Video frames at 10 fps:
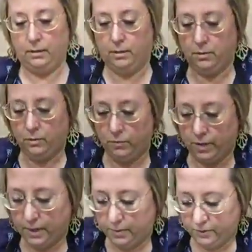All
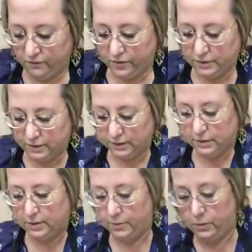right, I'm gonna fuzz
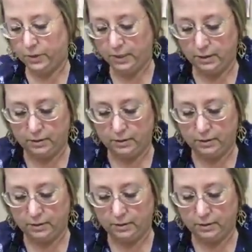this up quick.